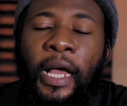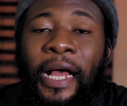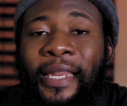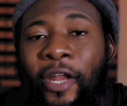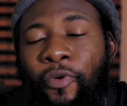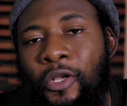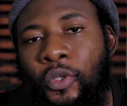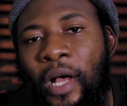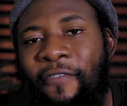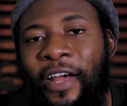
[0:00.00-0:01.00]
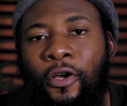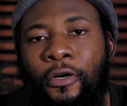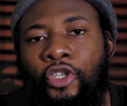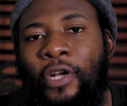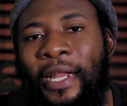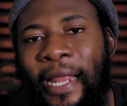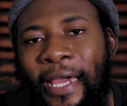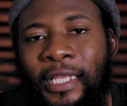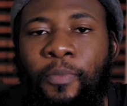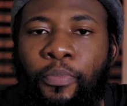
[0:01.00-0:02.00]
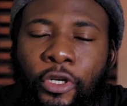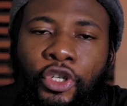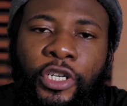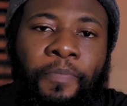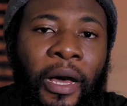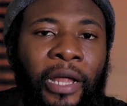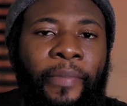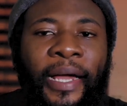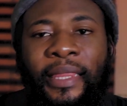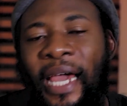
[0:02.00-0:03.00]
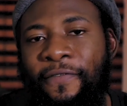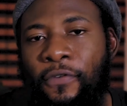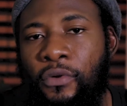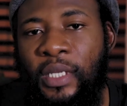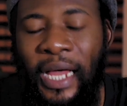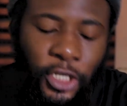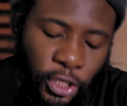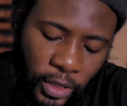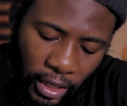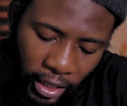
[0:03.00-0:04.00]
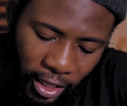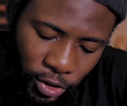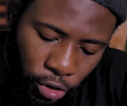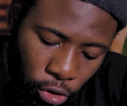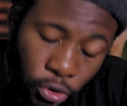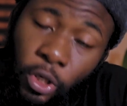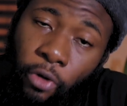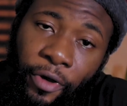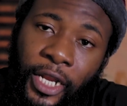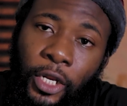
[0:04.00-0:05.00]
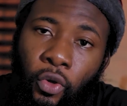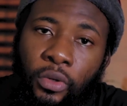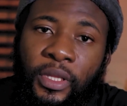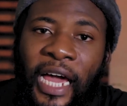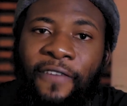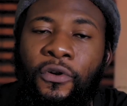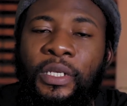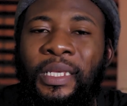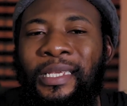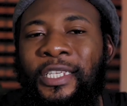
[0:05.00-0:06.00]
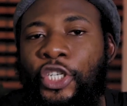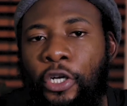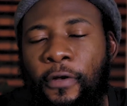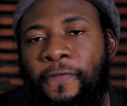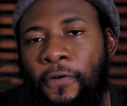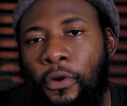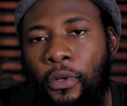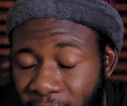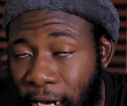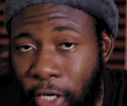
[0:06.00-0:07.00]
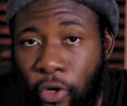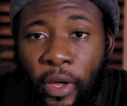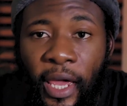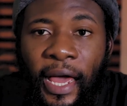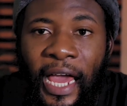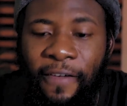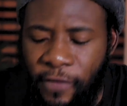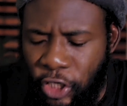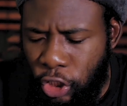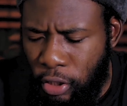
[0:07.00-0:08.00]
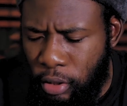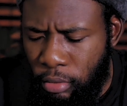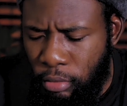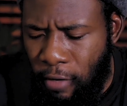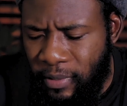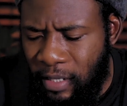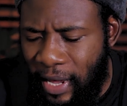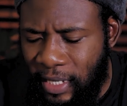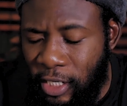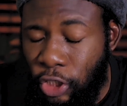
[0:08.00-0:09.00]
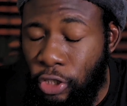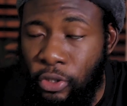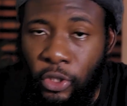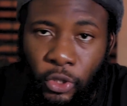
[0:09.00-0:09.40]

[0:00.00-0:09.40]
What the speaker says: And then we also have an Ultra Night portrait powered by TiVos, and just in case you don't already know, TiVos is short for TECNO AI Vision Optimization